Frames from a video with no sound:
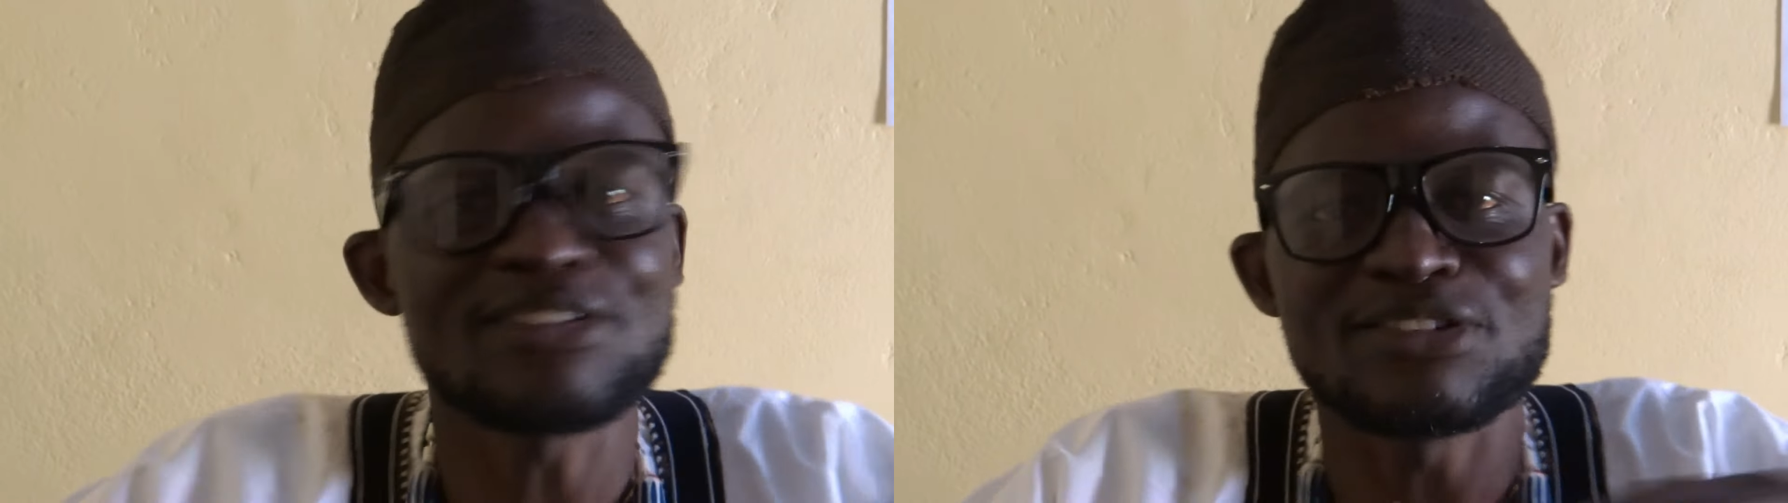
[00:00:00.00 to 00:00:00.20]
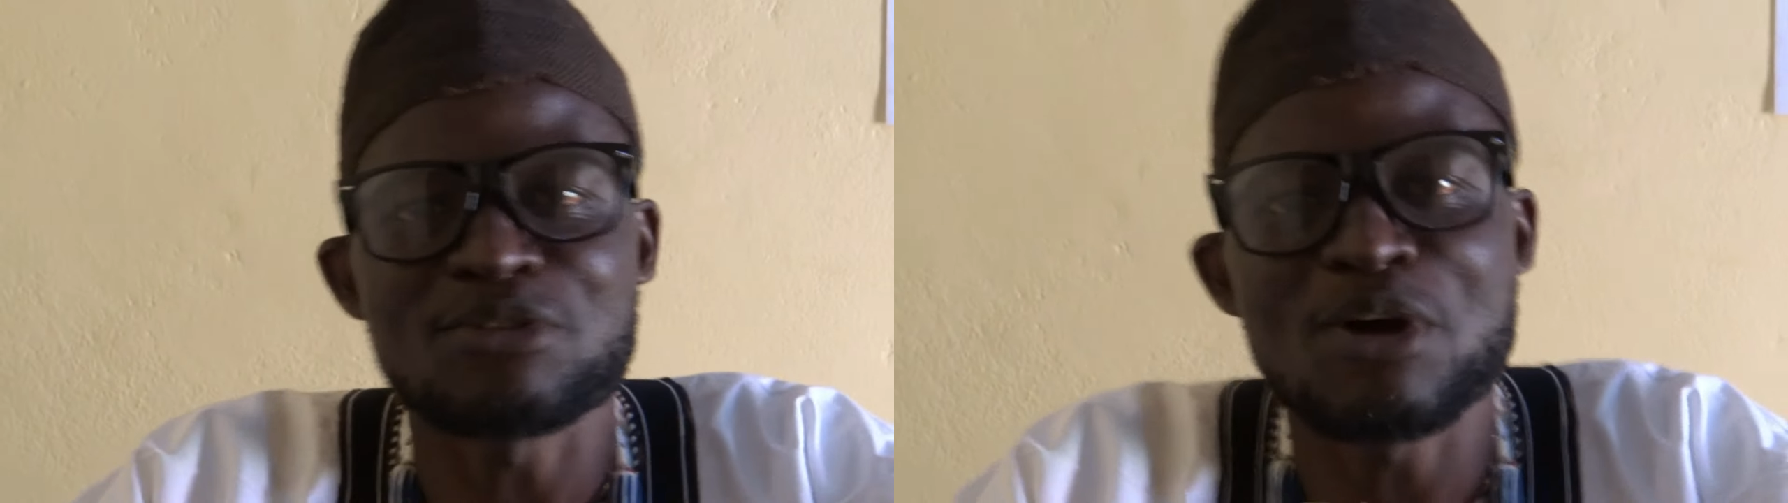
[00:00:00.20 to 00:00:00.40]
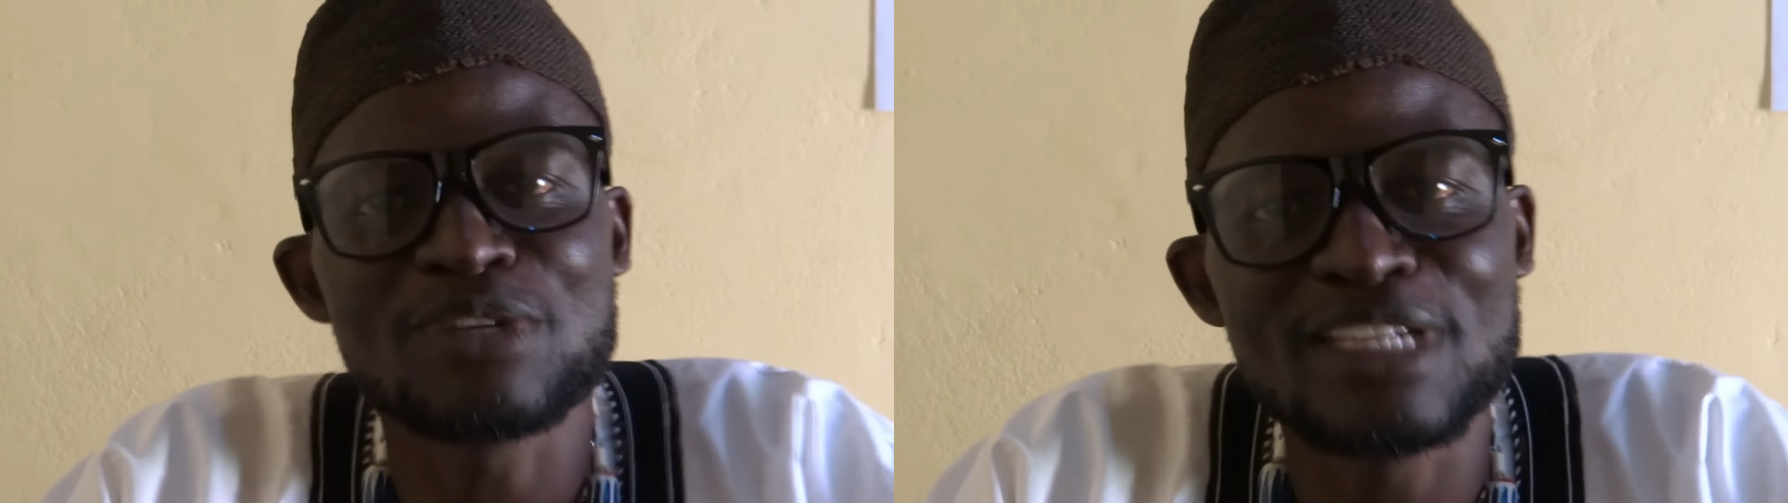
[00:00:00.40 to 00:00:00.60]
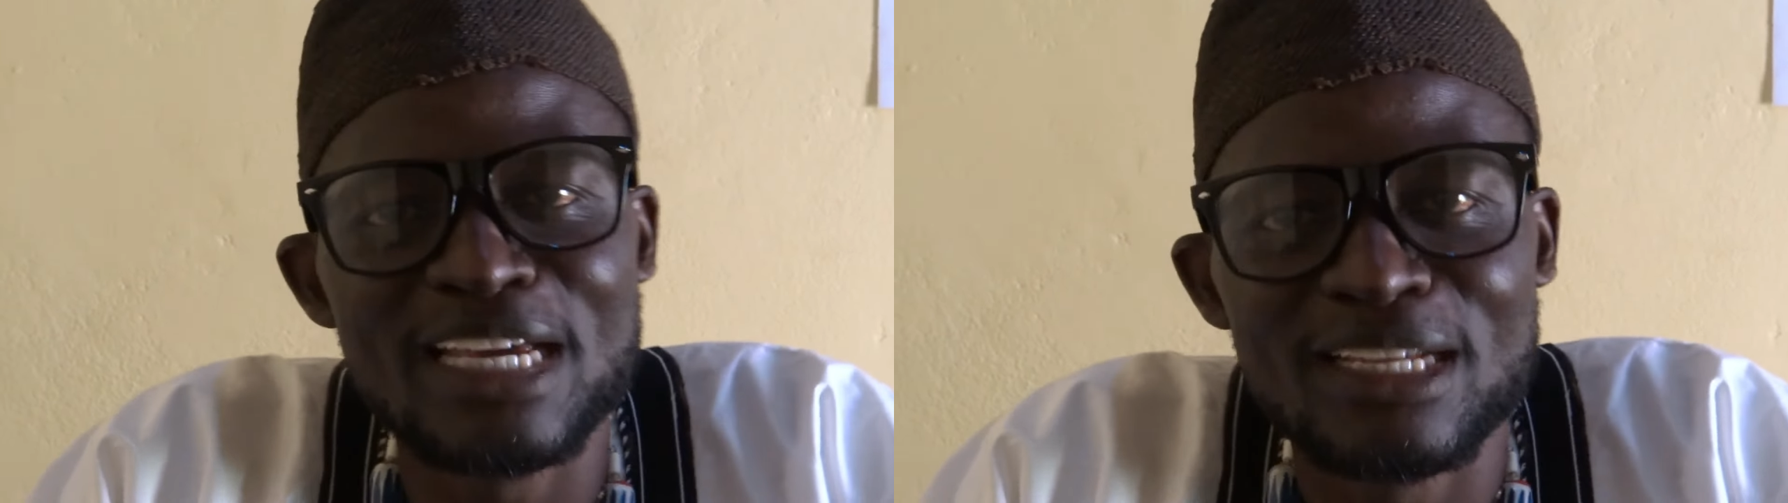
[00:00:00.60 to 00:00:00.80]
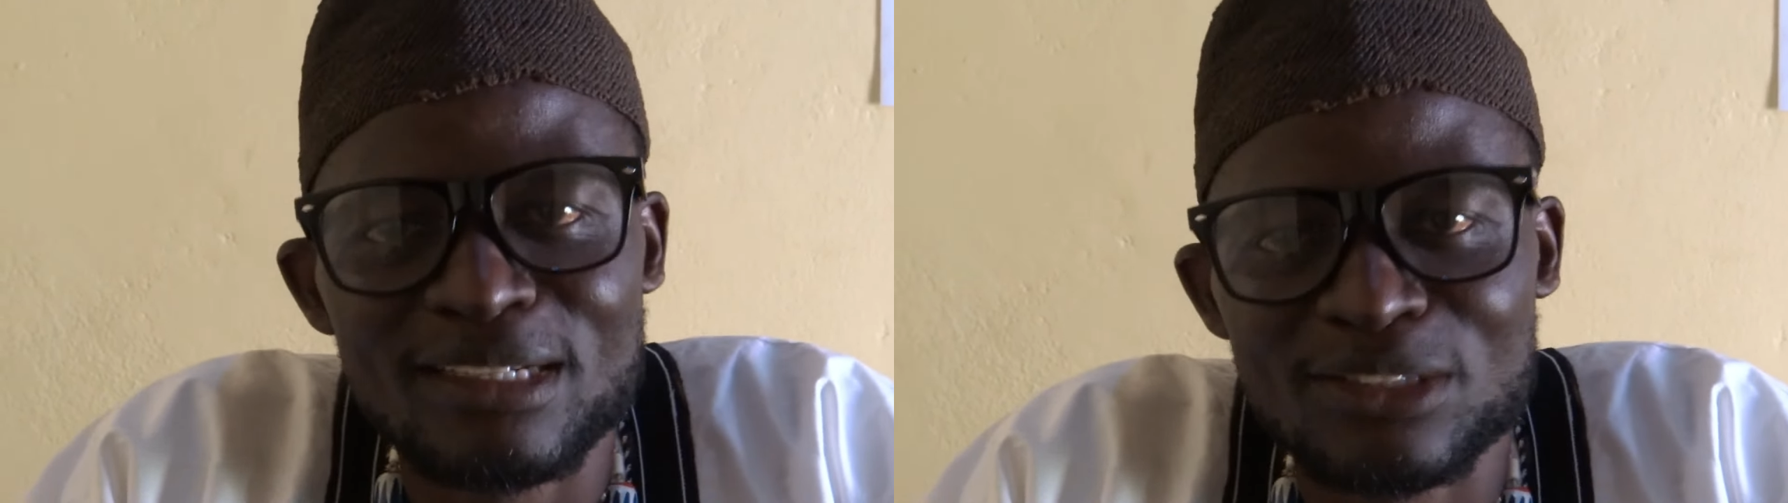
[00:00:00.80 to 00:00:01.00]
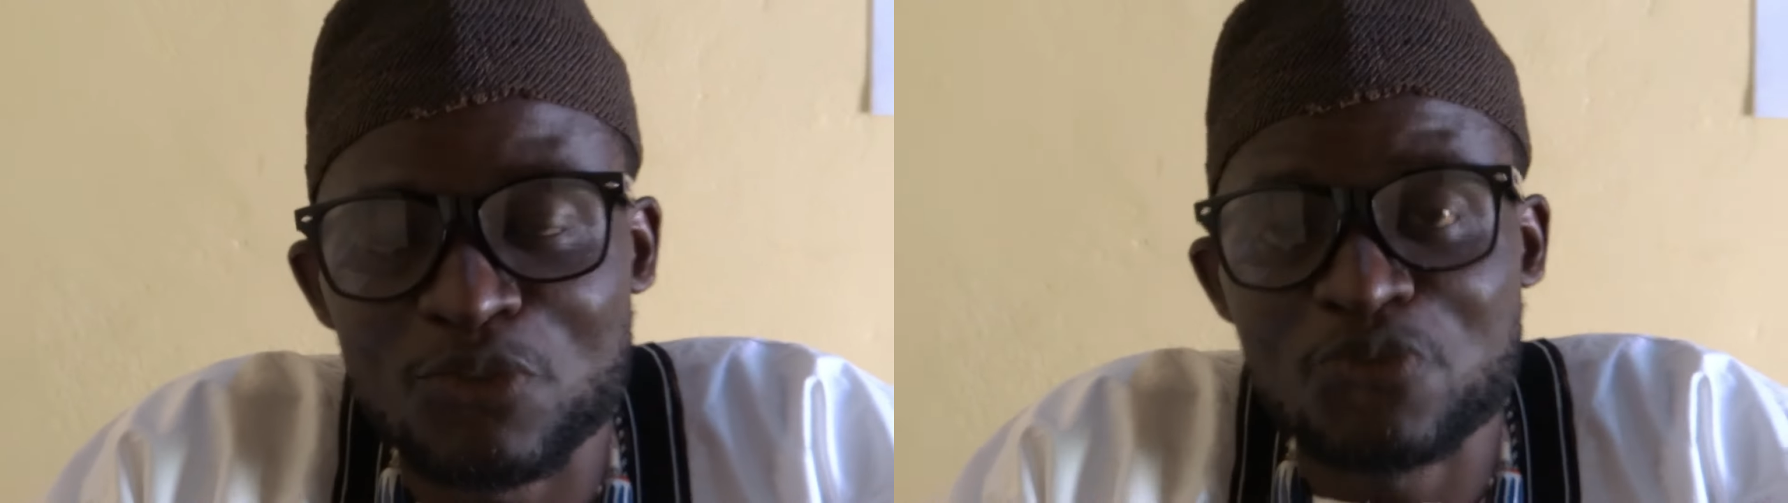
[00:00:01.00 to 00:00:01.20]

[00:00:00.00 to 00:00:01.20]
is around here to